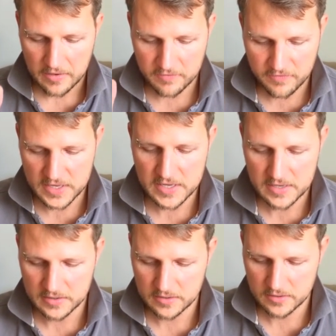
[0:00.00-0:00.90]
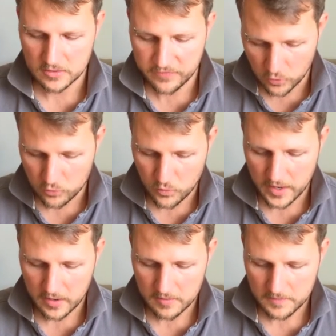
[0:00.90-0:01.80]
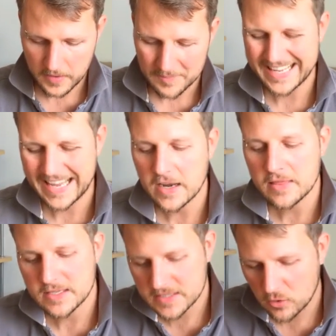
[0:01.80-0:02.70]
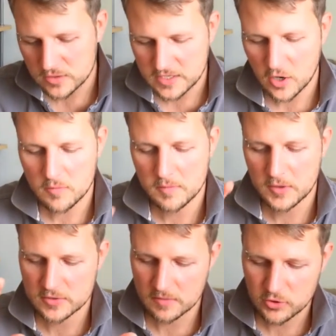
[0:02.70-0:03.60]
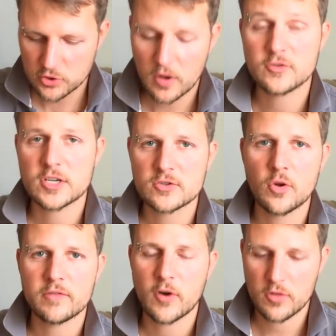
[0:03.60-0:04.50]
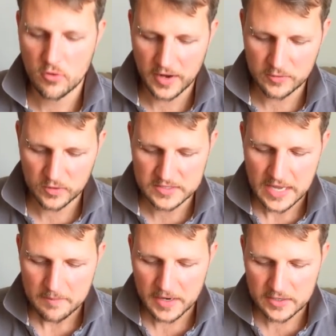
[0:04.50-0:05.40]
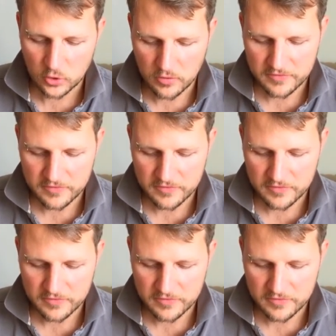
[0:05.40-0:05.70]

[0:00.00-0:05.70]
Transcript: vegan footwear, but again, and this sounds terrible because I'm sure I've just not found the right ones, but I don't